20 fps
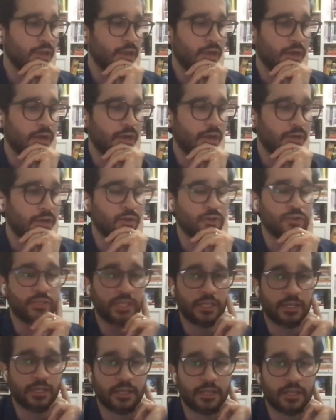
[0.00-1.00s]
Los
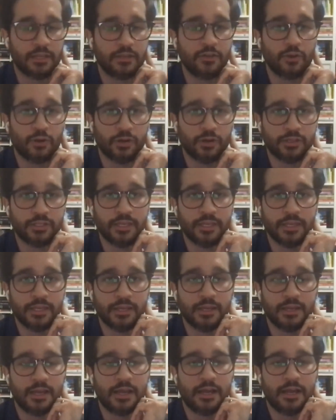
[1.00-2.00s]
Tigres del
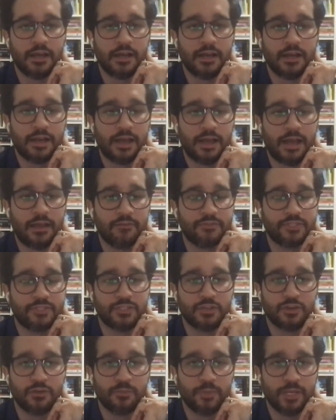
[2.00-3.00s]
Norte have
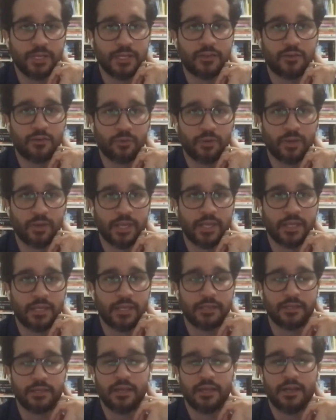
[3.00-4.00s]
so many
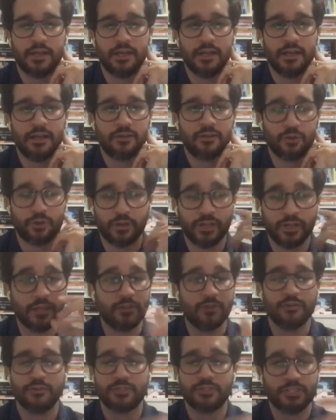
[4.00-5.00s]
great
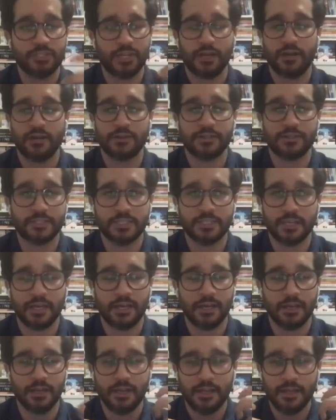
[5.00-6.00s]
corridos songs
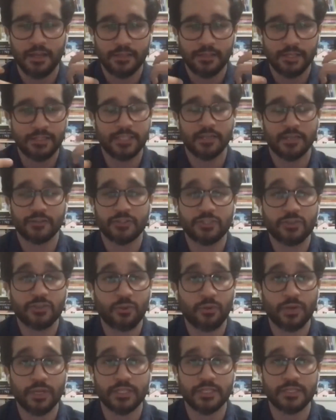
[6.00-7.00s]
that tell
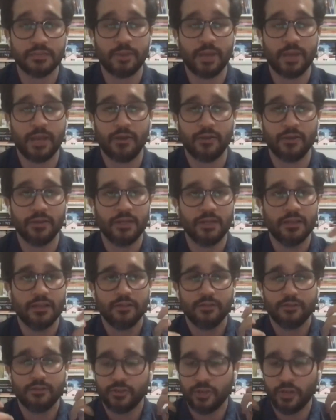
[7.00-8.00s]
stories about,
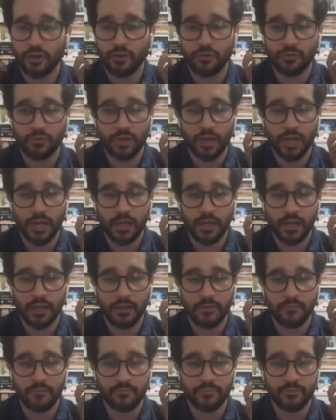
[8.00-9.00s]

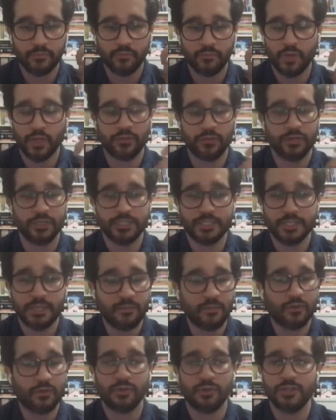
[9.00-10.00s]
whether it's
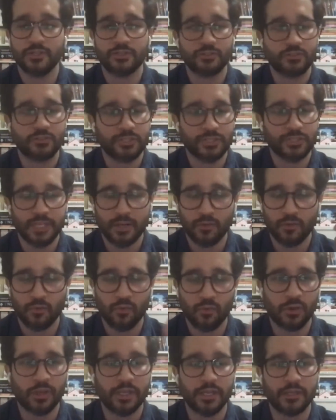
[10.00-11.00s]
immigrants or just like
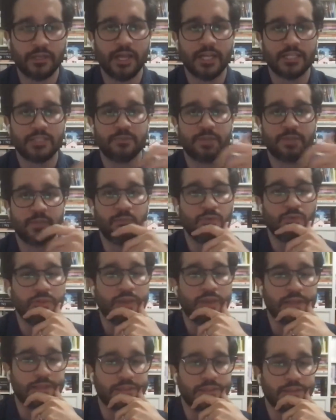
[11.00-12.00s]
working class people
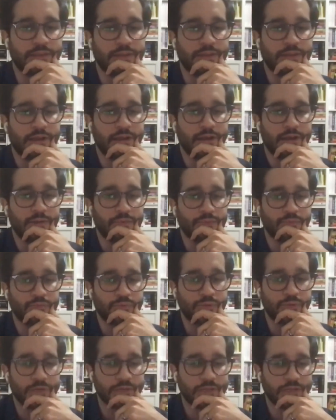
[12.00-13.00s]
that I think
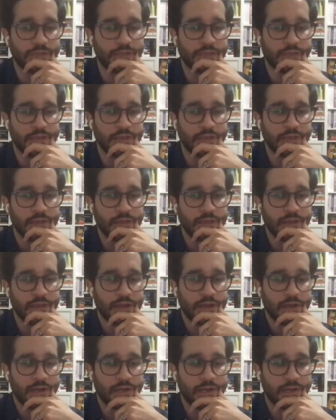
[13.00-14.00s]
really
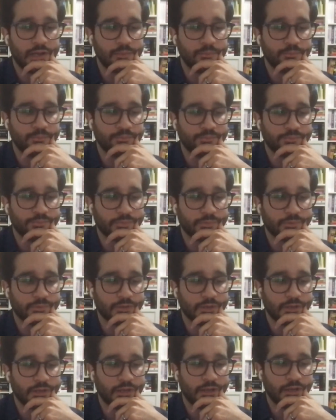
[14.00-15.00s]
um,
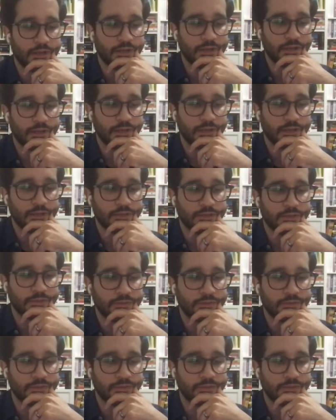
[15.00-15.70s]
I